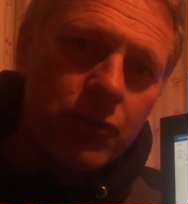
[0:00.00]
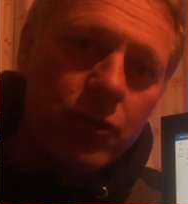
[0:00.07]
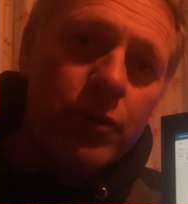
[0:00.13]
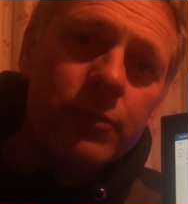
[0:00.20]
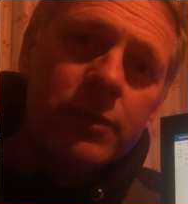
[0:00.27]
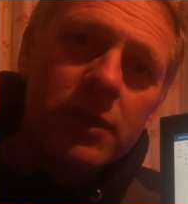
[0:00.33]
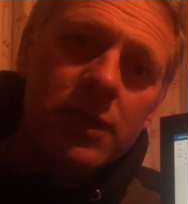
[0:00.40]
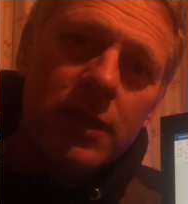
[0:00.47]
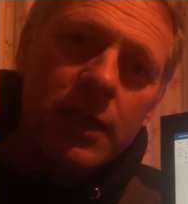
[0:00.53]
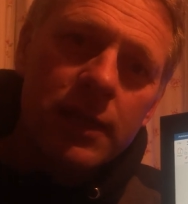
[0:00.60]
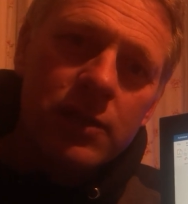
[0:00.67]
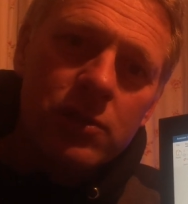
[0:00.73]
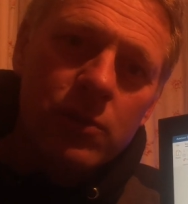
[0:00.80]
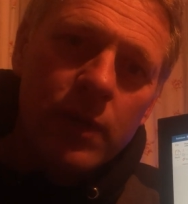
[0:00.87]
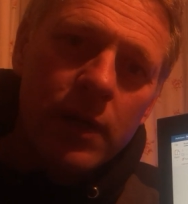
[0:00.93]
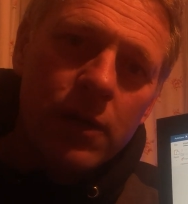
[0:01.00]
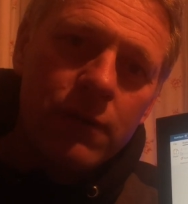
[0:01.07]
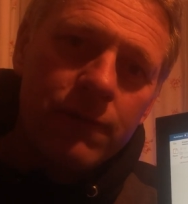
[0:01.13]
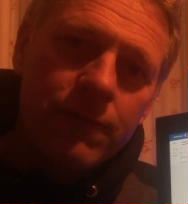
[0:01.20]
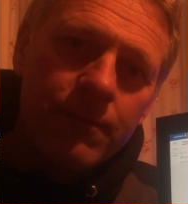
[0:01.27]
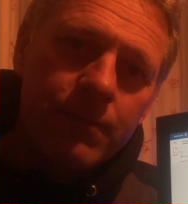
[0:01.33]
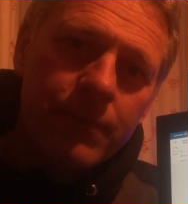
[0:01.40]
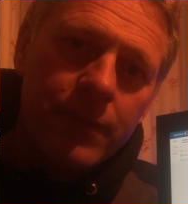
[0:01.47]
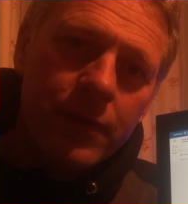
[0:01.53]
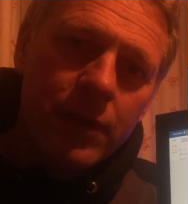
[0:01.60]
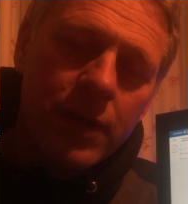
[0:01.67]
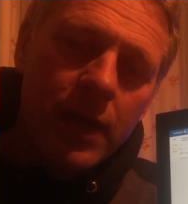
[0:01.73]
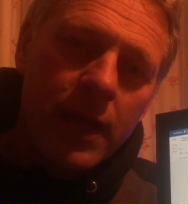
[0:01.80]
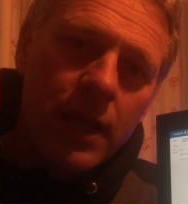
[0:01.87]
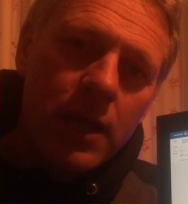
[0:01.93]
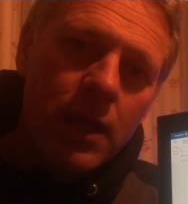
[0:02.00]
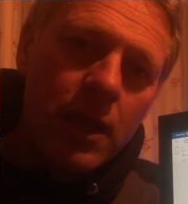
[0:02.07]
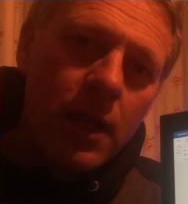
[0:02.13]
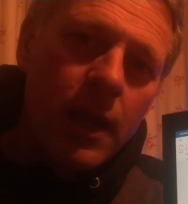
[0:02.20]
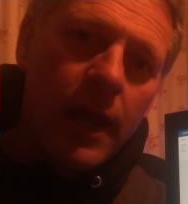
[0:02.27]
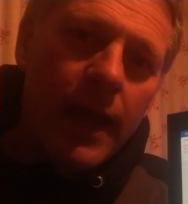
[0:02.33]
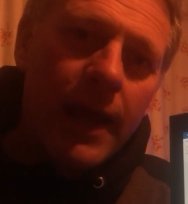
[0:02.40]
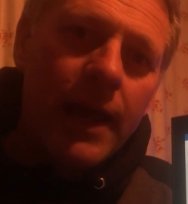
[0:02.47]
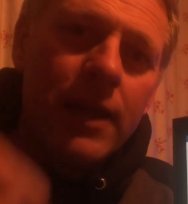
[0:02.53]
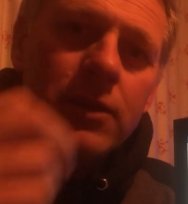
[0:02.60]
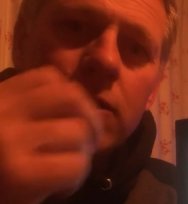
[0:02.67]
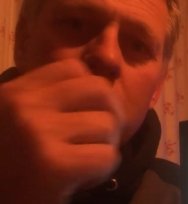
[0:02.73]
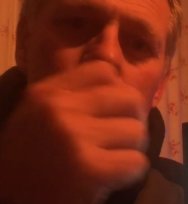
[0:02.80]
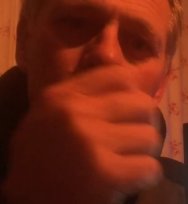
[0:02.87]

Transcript: groups in year 12, okay? And